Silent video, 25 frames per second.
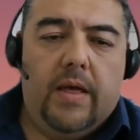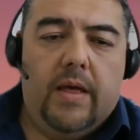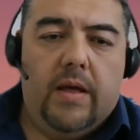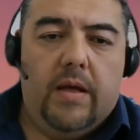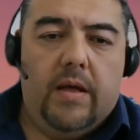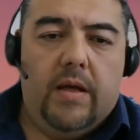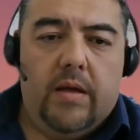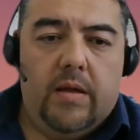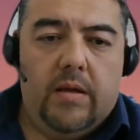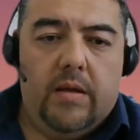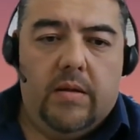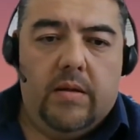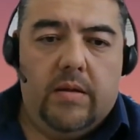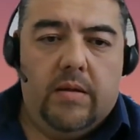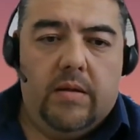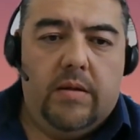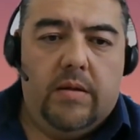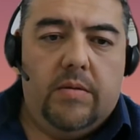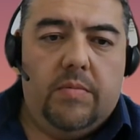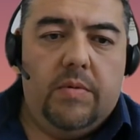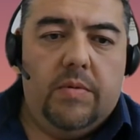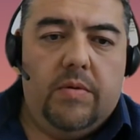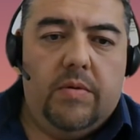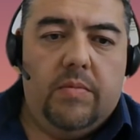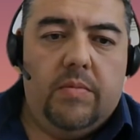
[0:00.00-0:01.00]

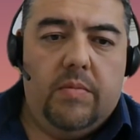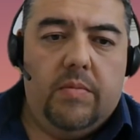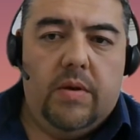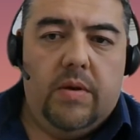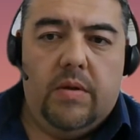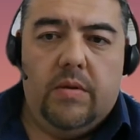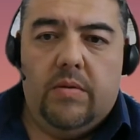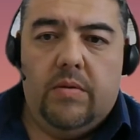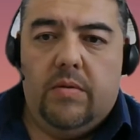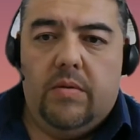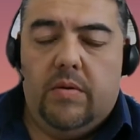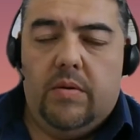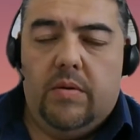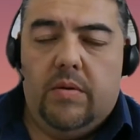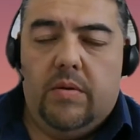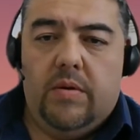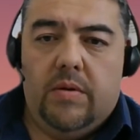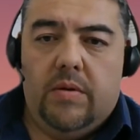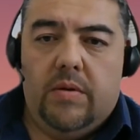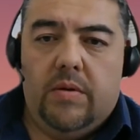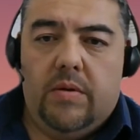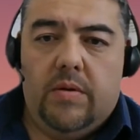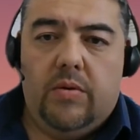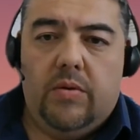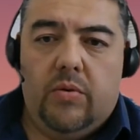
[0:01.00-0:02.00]
Let me remind
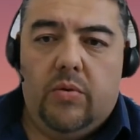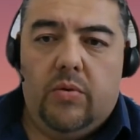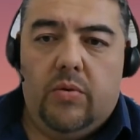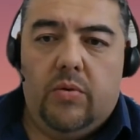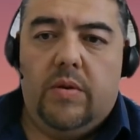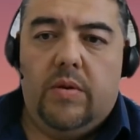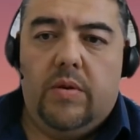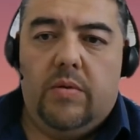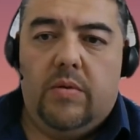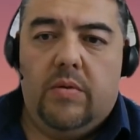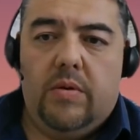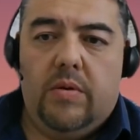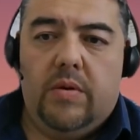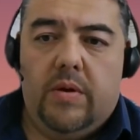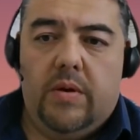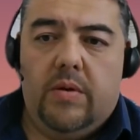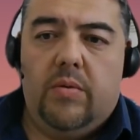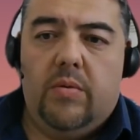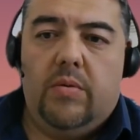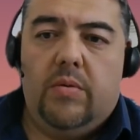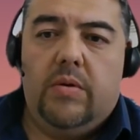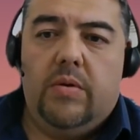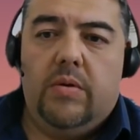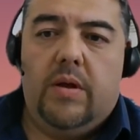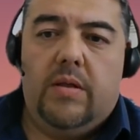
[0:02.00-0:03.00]
you and
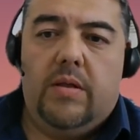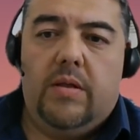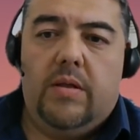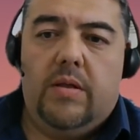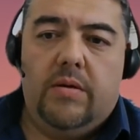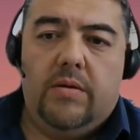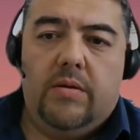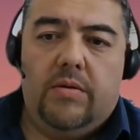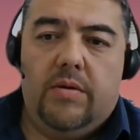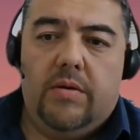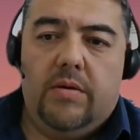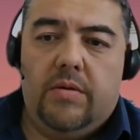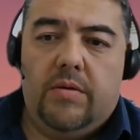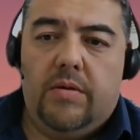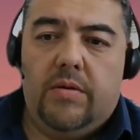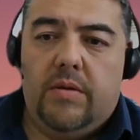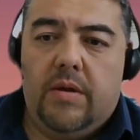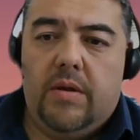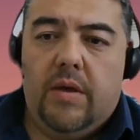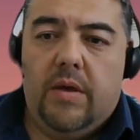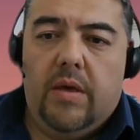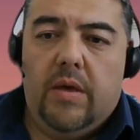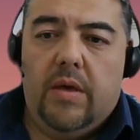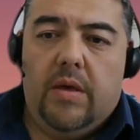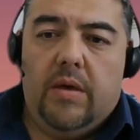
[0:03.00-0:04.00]
all colleagues just that
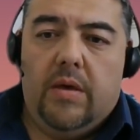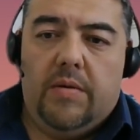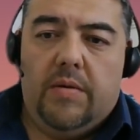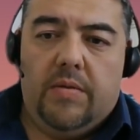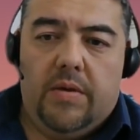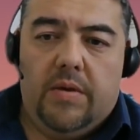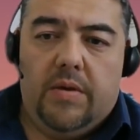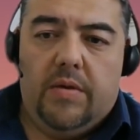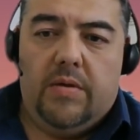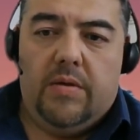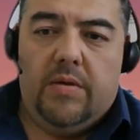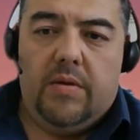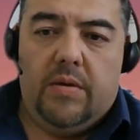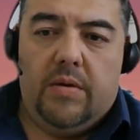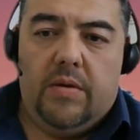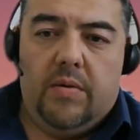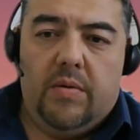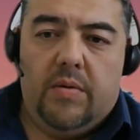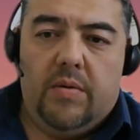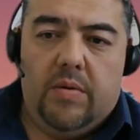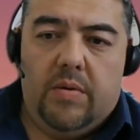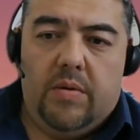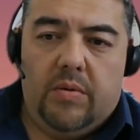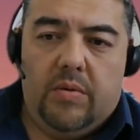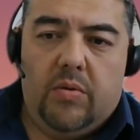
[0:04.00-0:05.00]
this
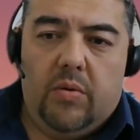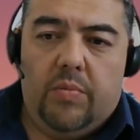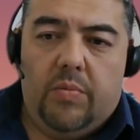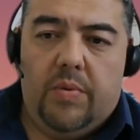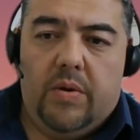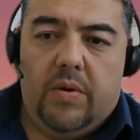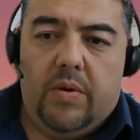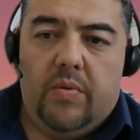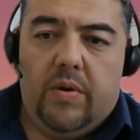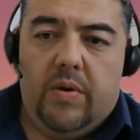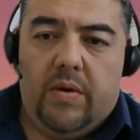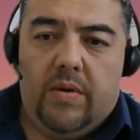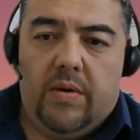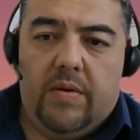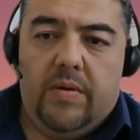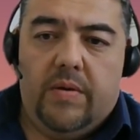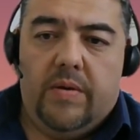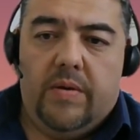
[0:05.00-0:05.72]
topic we are